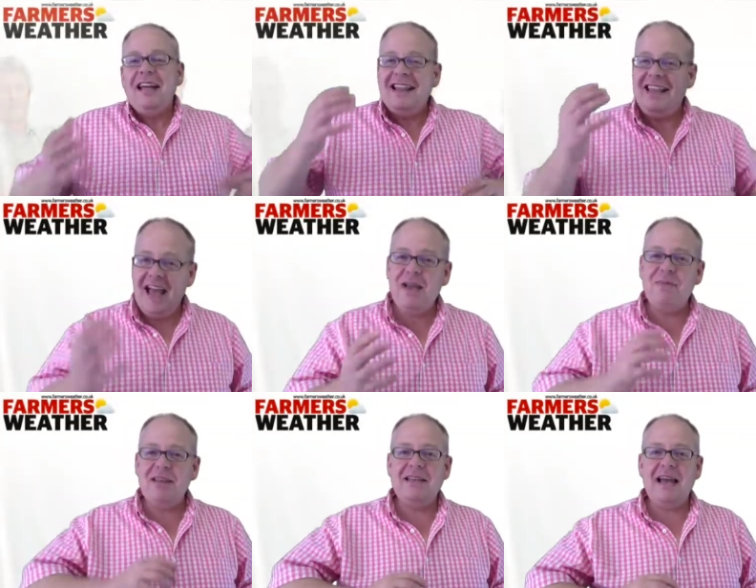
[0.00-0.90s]
And the
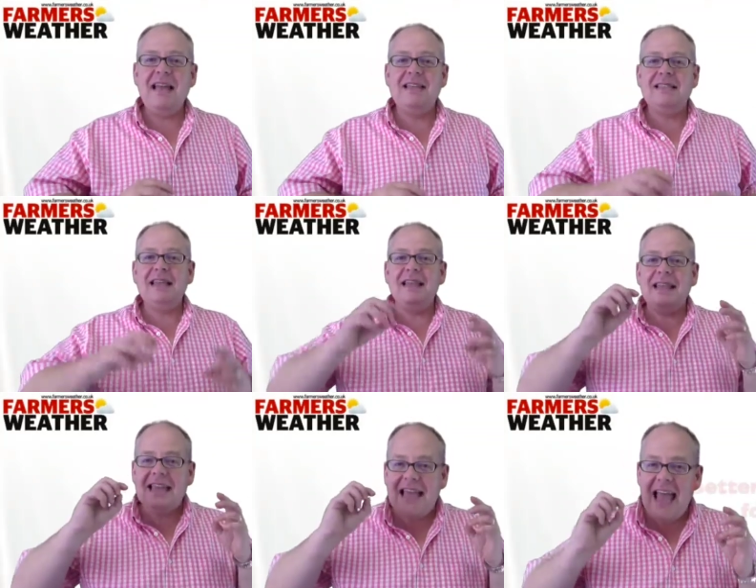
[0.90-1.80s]
aim of the day is that
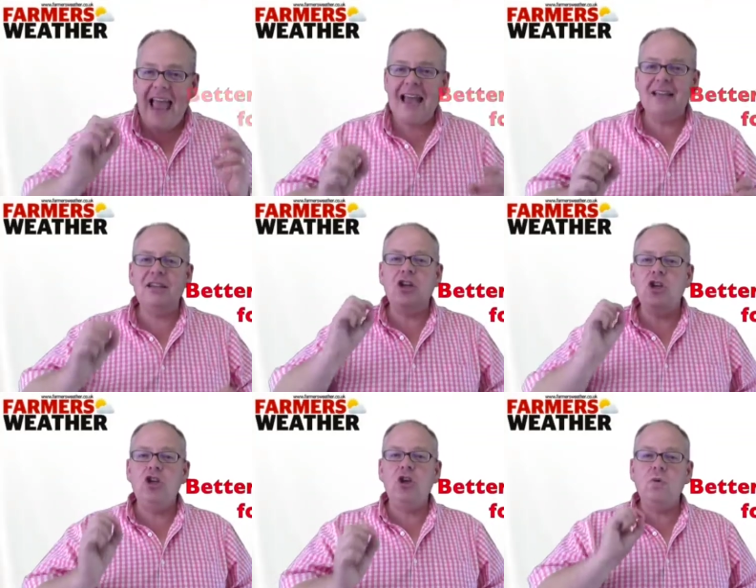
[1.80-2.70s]
at the end,
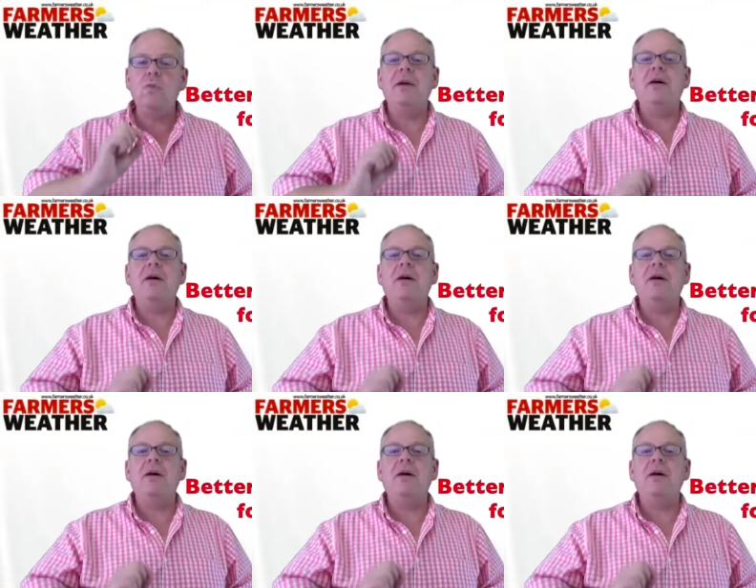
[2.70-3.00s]
you will be